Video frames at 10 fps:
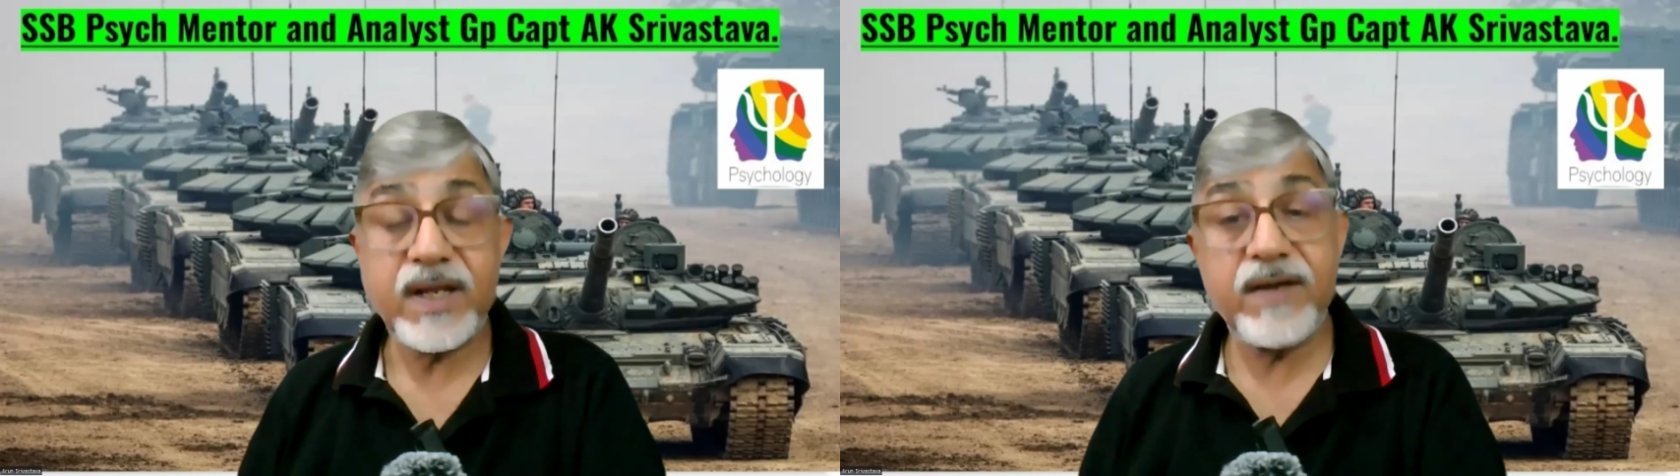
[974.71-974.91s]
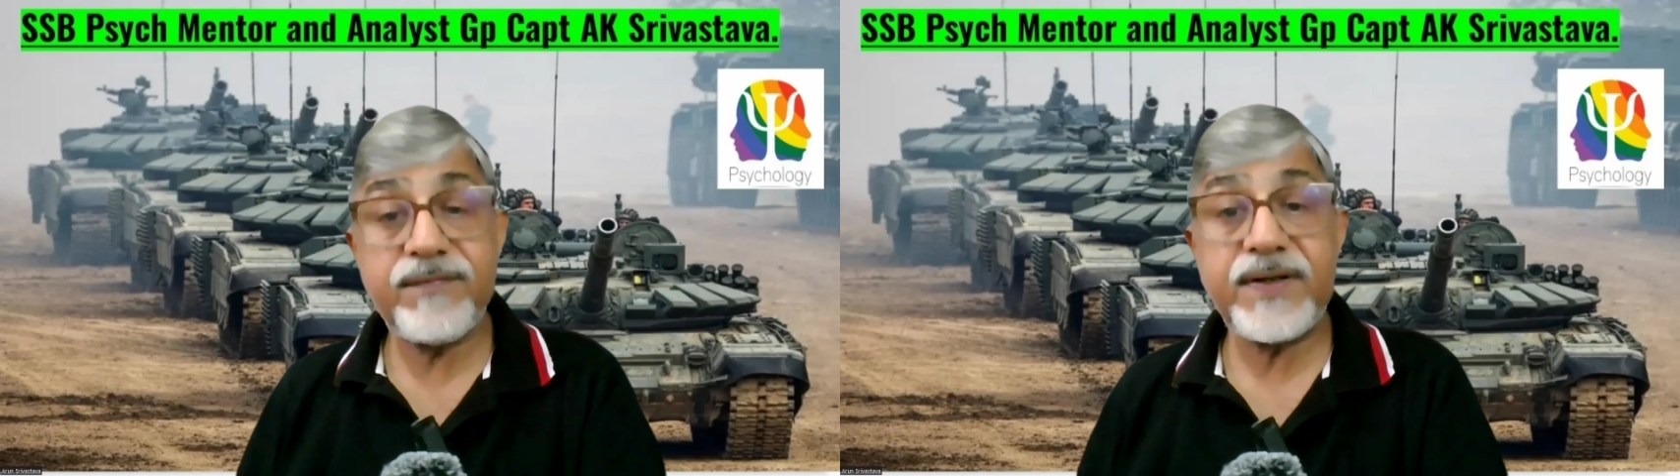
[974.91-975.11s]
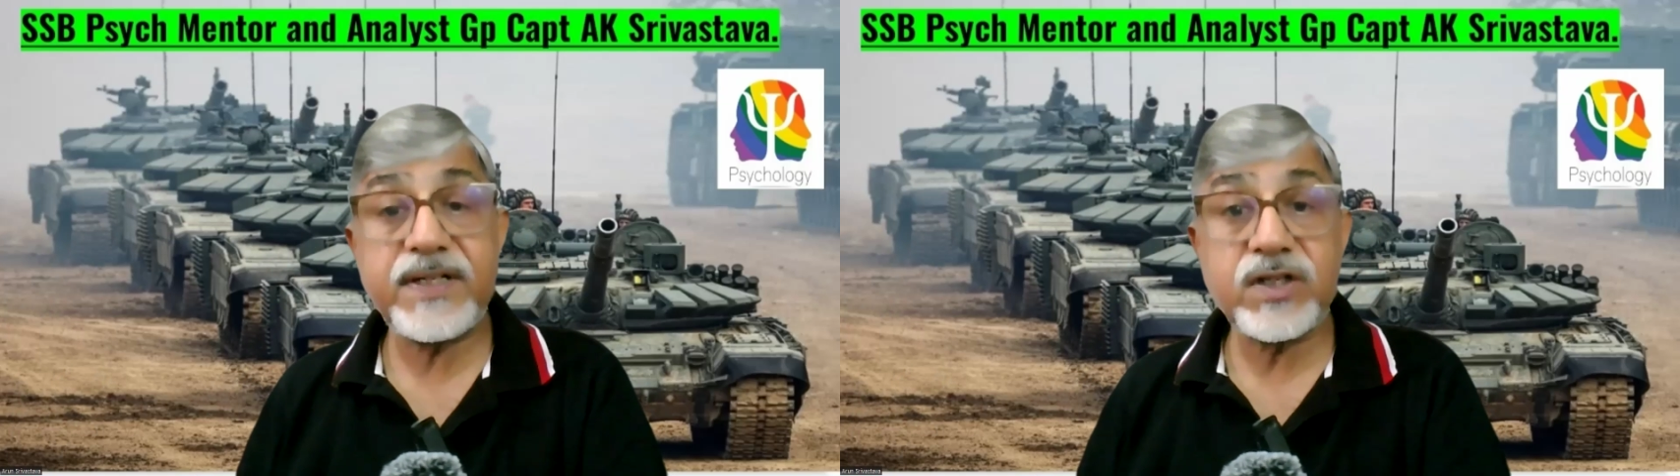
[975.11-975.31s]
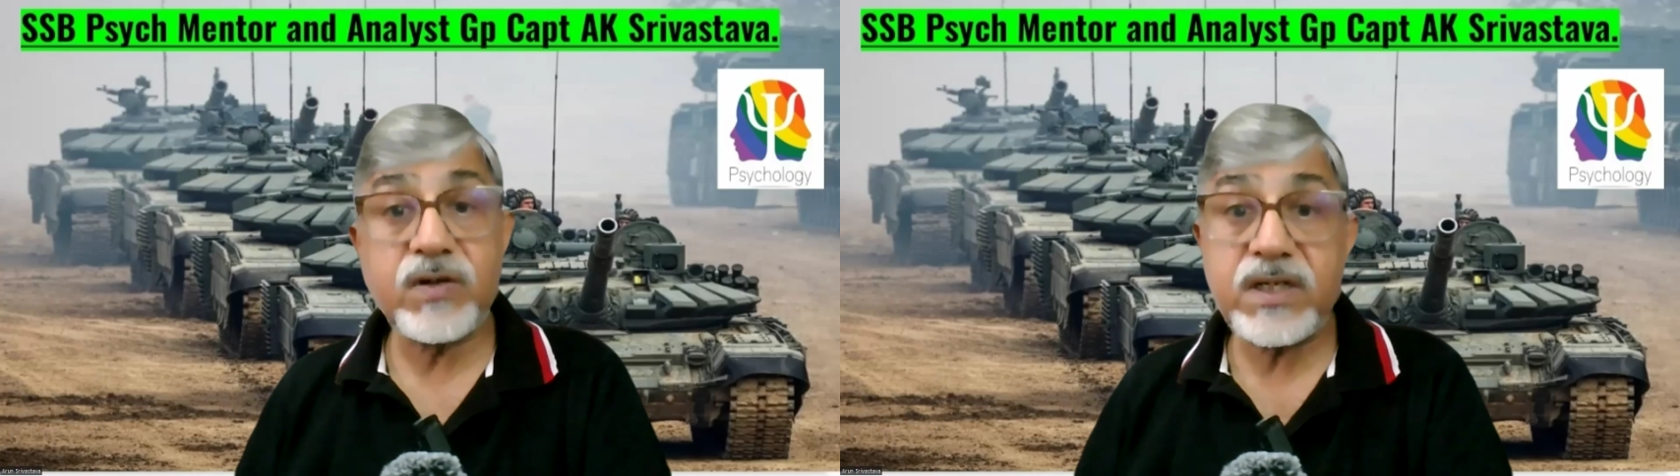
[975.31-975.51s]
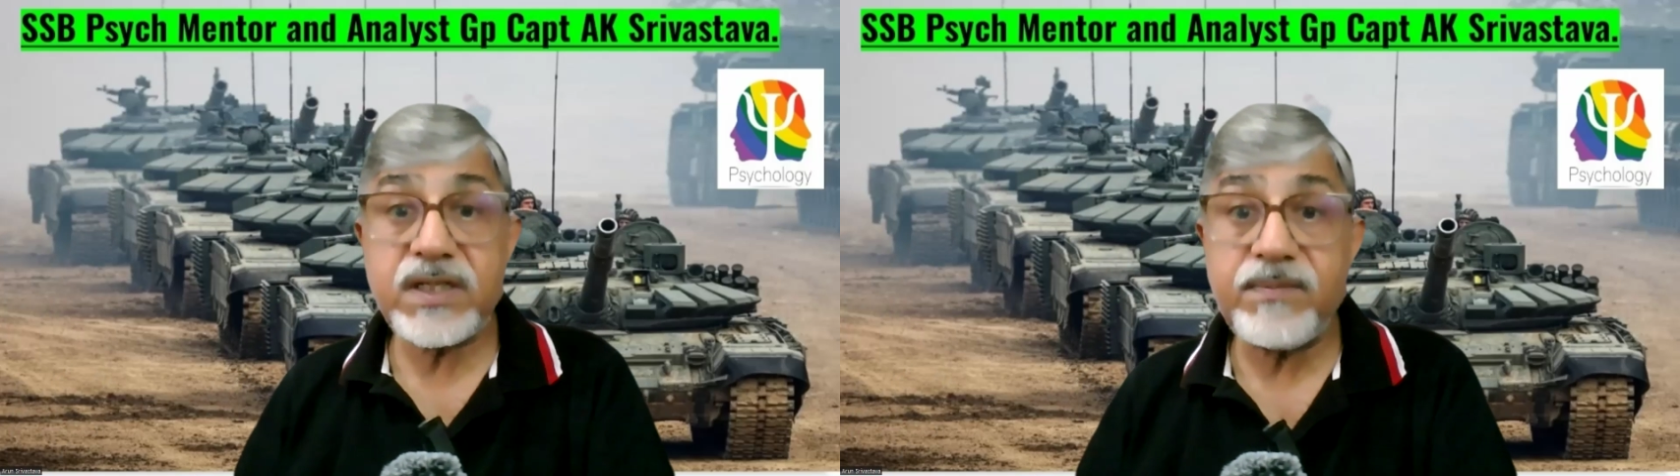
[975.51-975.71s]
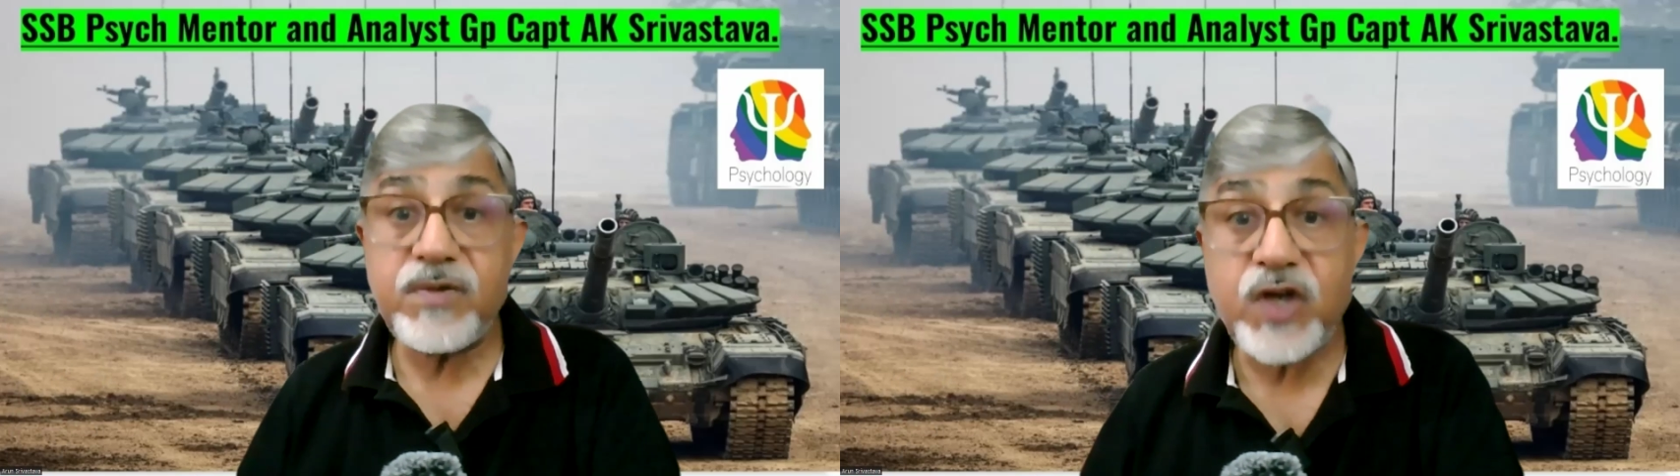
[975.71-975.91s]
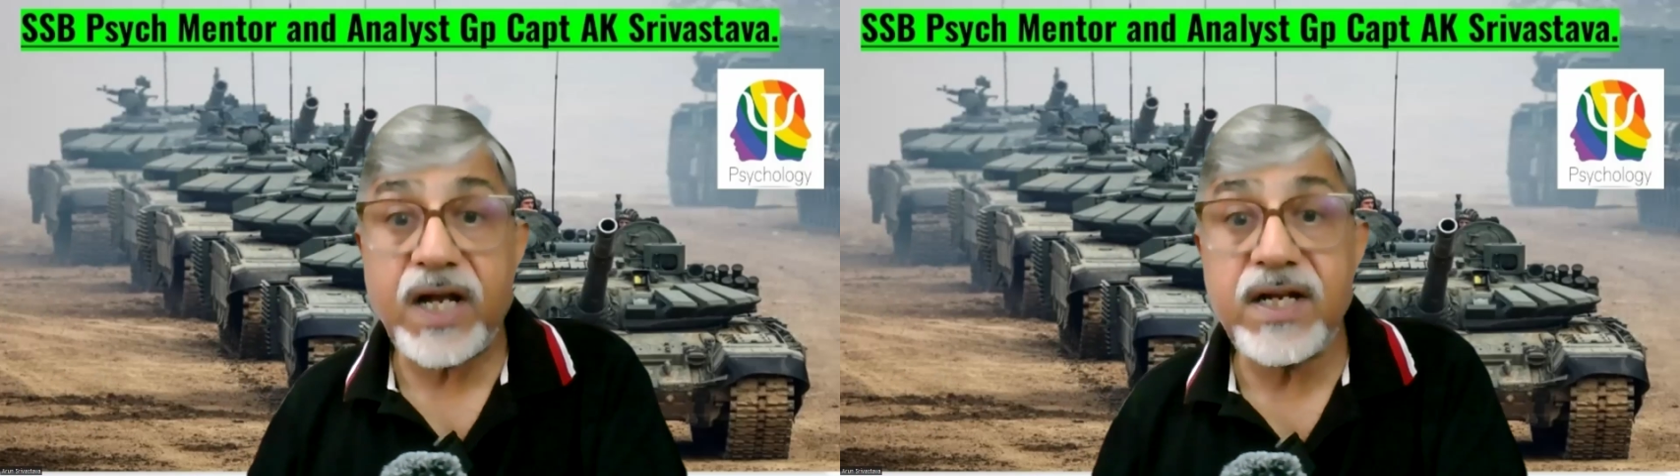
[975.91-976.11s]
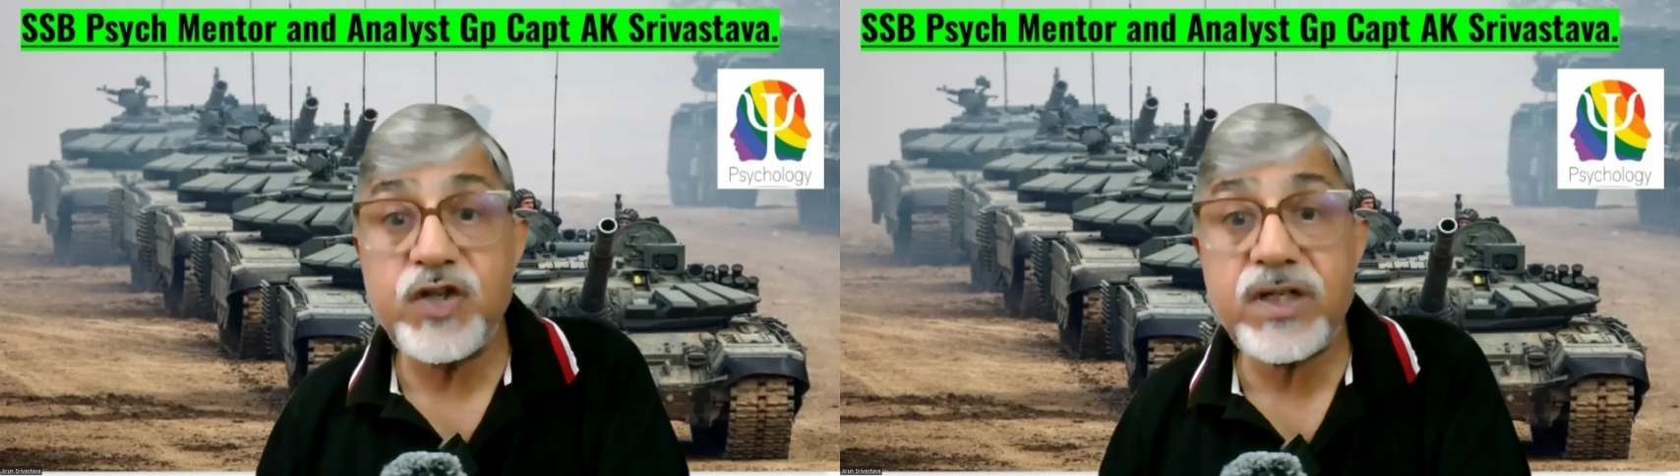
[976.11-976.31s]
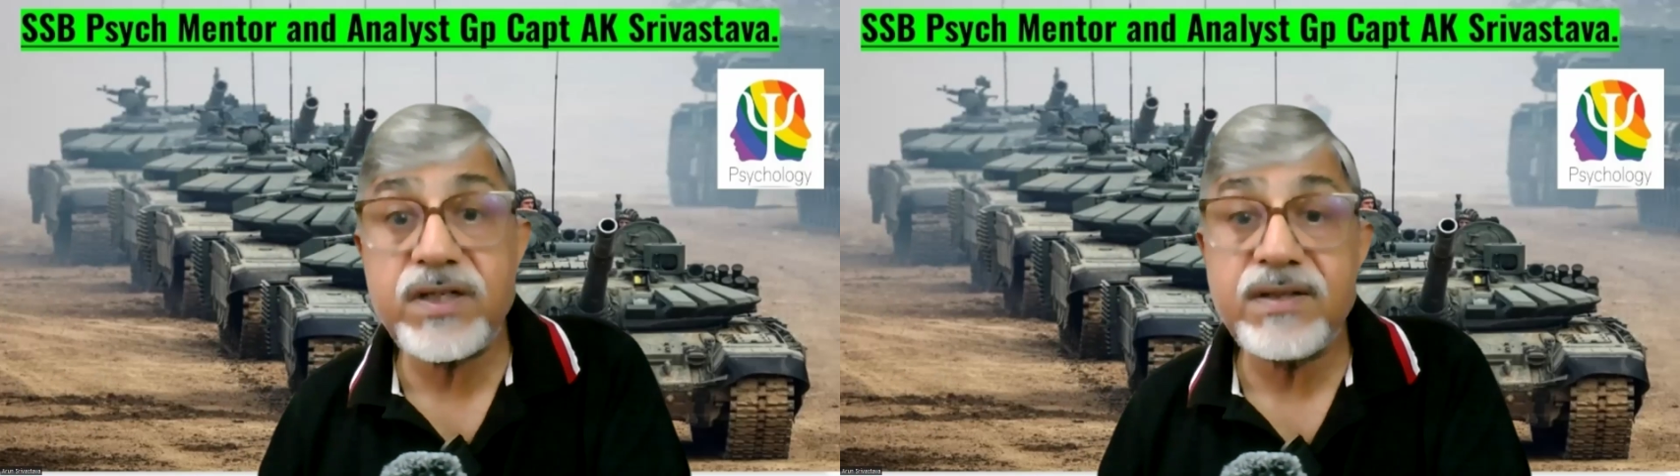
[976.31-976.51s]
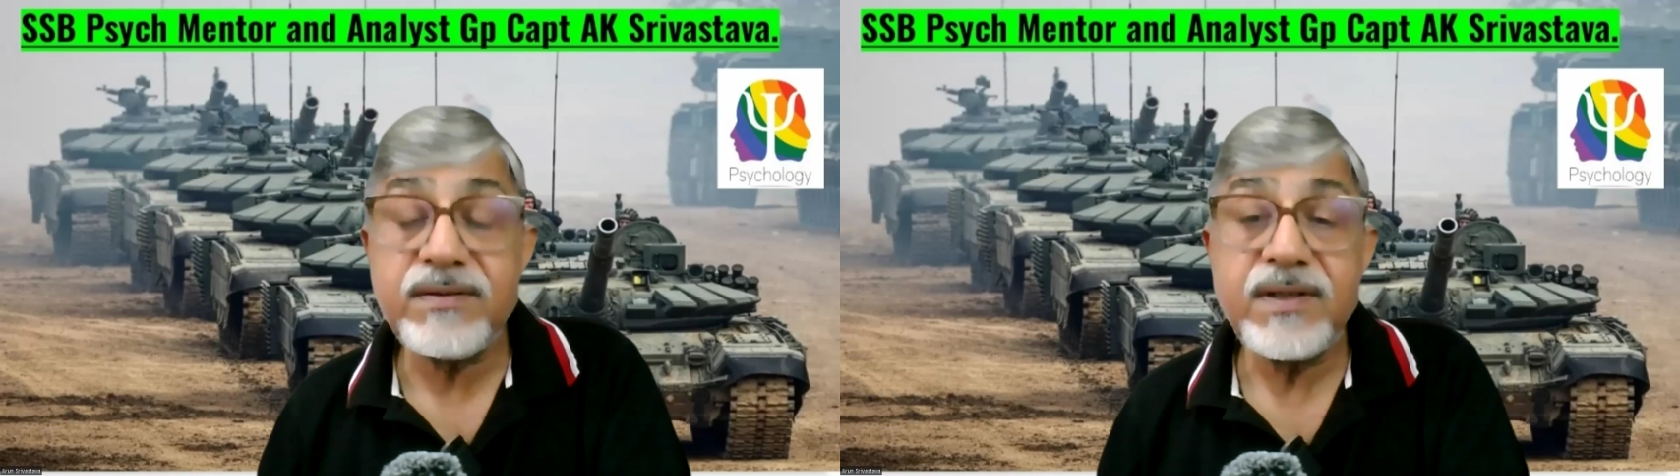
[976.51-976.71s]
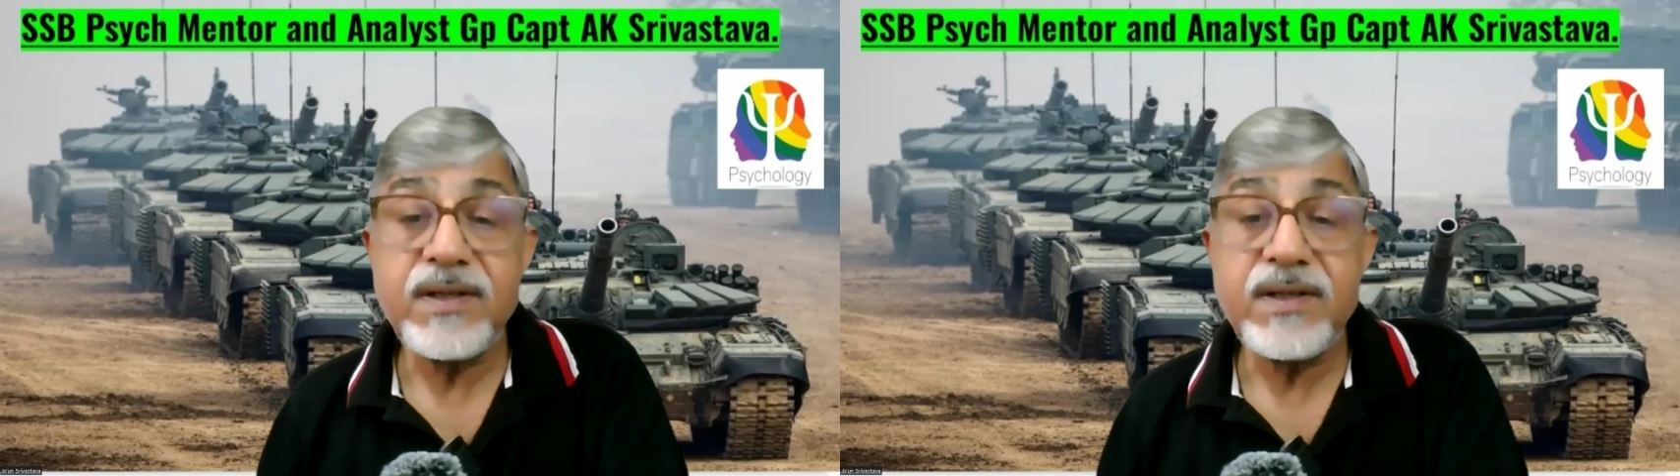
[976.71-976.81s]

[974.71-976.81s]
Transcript: if it has got some challenges,